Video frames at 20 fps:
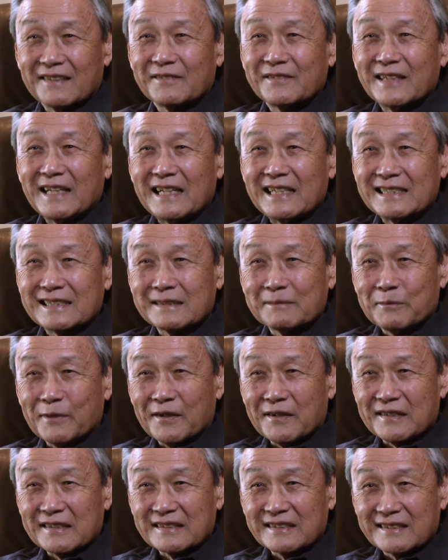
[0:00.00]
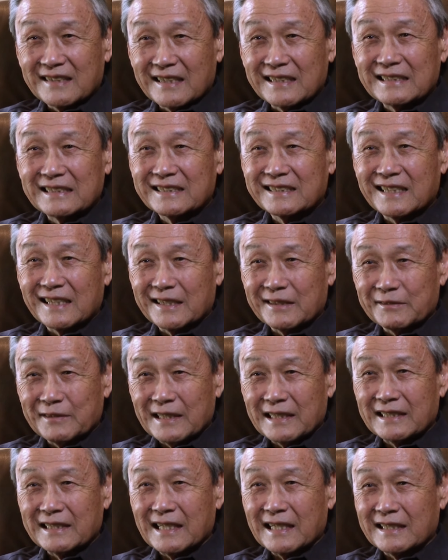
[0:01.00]
of the Asian American Studies Center
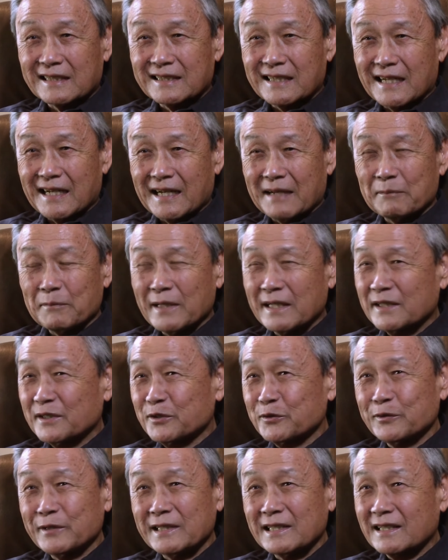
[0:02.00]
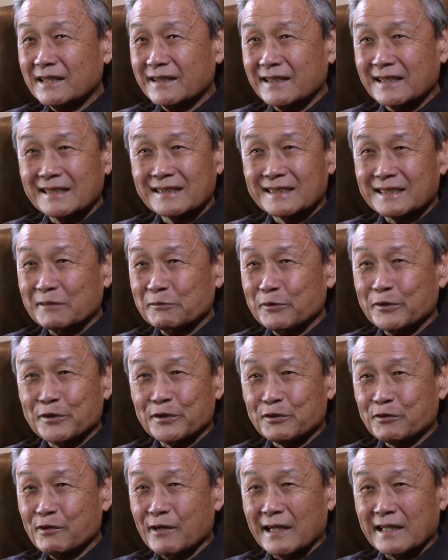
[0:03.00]
at that time and doing the things that we
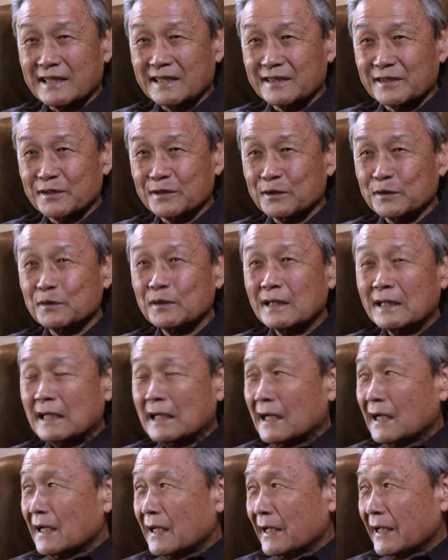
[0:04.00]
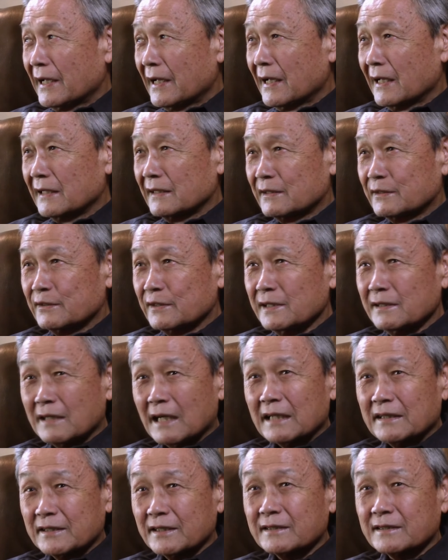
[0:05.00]
were trying to do. And
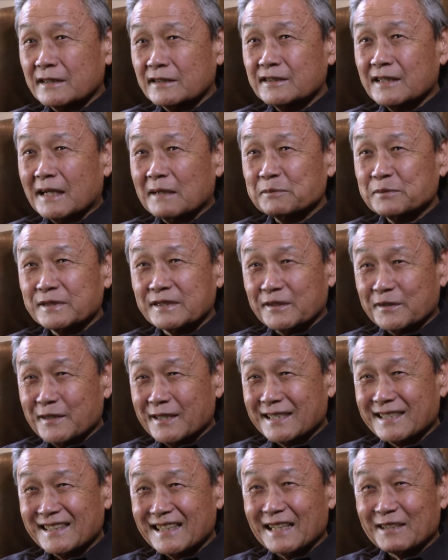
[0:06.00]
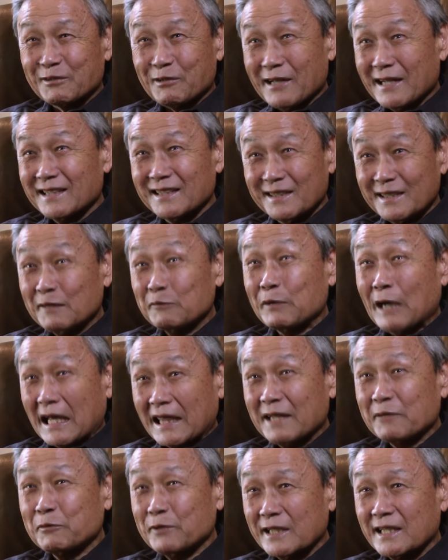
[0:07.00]
I took the job seriously. I tried to, I
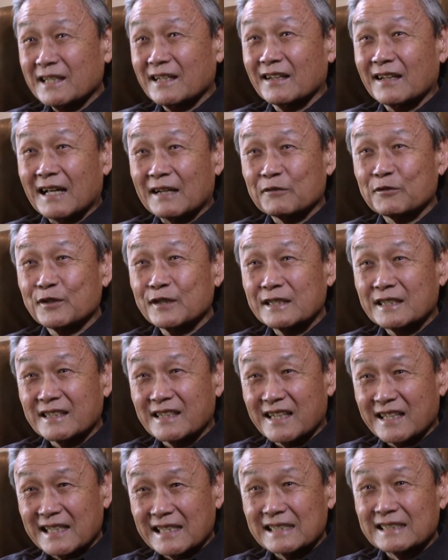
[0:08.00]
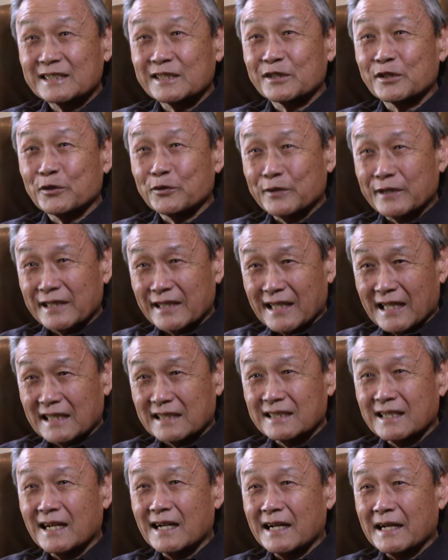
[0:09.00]
think we did a lot of good things during
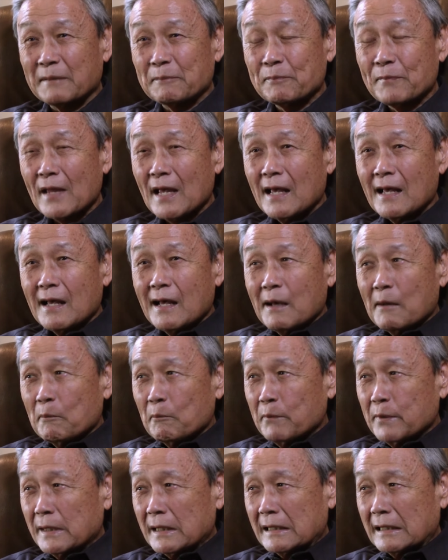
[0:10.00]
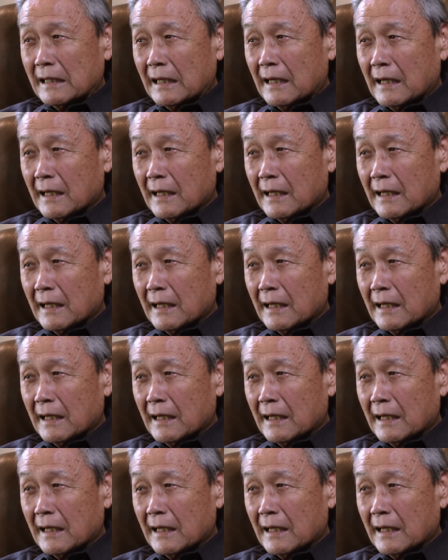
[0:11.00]
that time. But